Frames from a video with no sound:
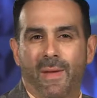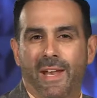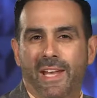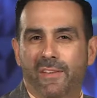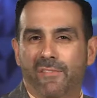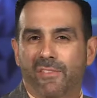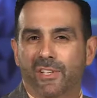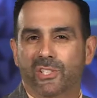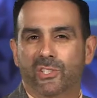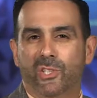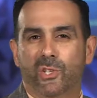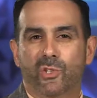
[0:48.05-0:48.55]
Many
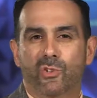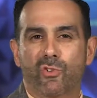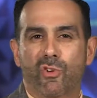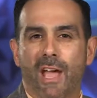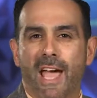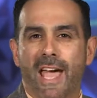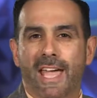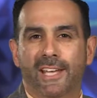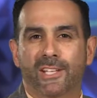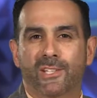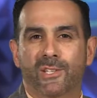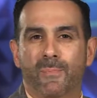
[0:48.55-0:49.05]
of us are
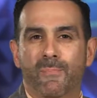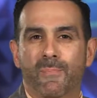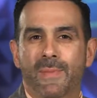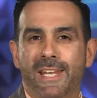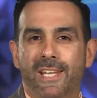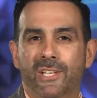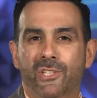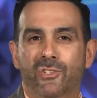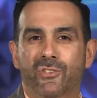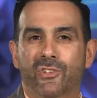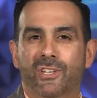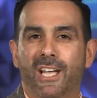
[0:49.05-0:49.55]
trying to
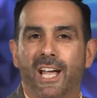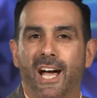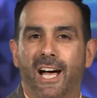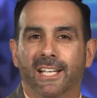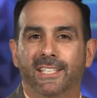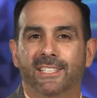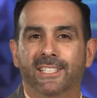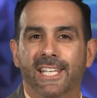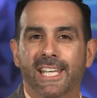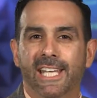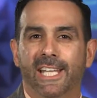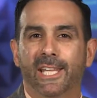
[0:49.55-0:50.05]
minister
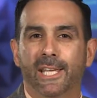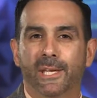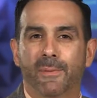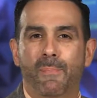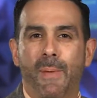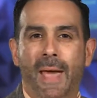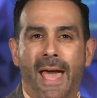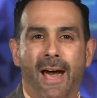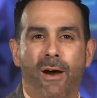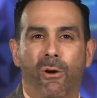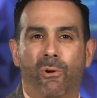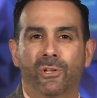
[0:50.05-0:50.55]
God's healing
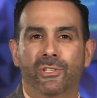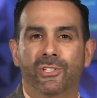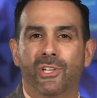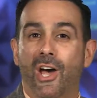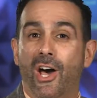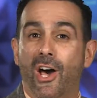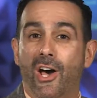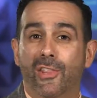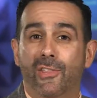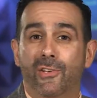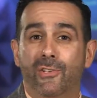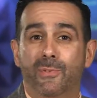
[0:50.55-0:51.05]
power
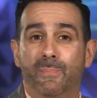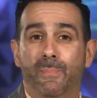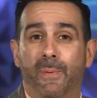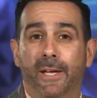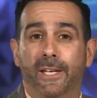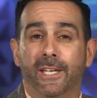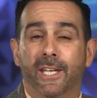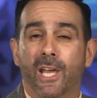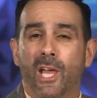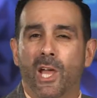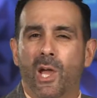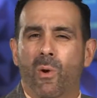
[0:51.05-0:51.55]
to others,
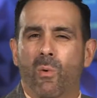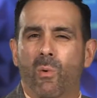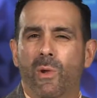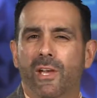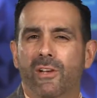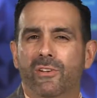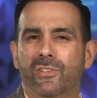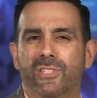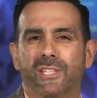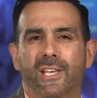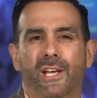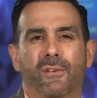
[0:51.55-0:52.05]
but
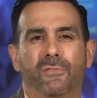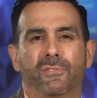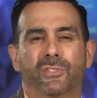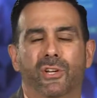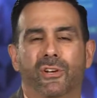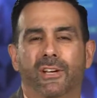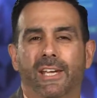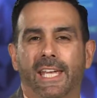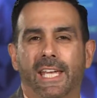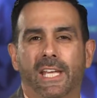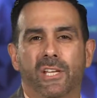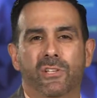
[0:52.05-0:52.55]
we ourselves
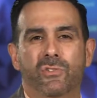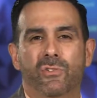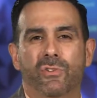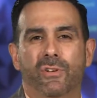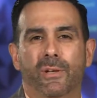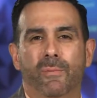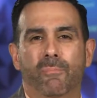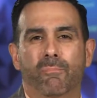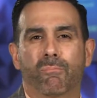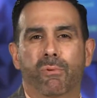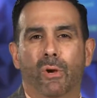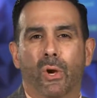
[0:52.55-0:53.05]
are
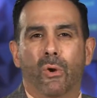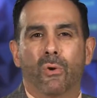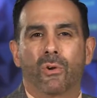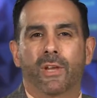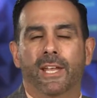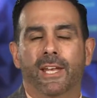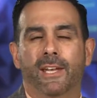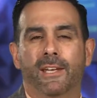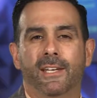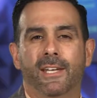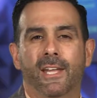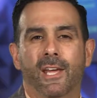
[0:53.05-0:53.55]
injured and
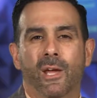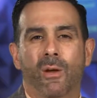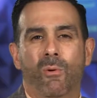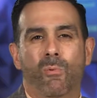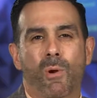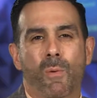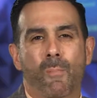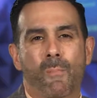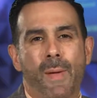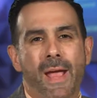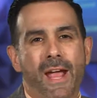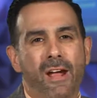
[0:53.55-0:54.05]
broken and
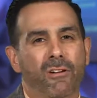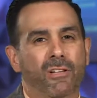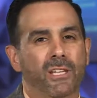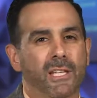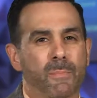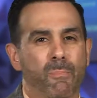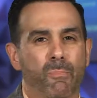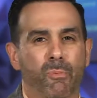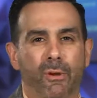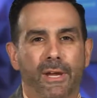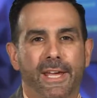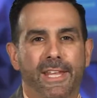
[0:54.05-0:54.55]
we're
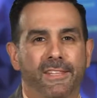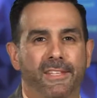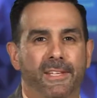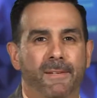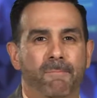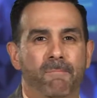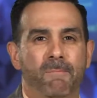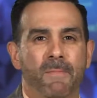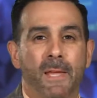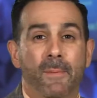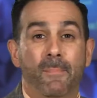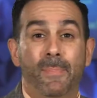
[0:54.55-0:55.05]
barely breathing.
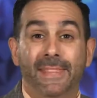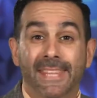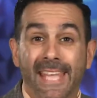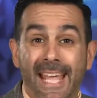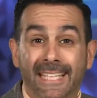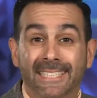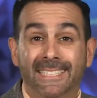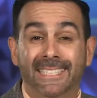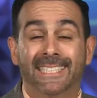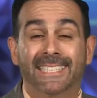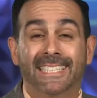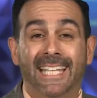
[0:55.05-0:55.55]
But
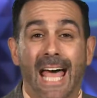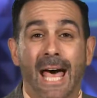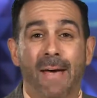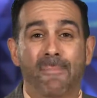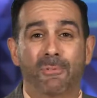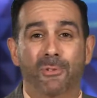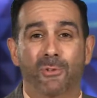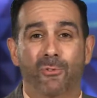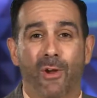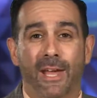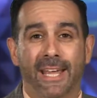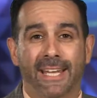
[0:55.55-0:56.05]
that
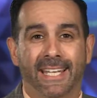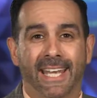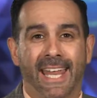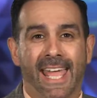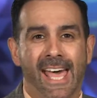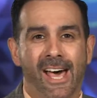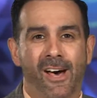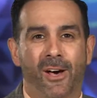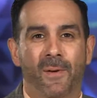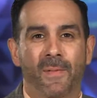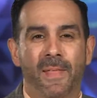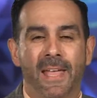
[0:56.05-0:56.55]
stops right
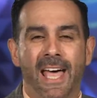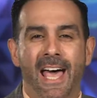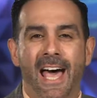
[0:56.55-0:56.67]
now.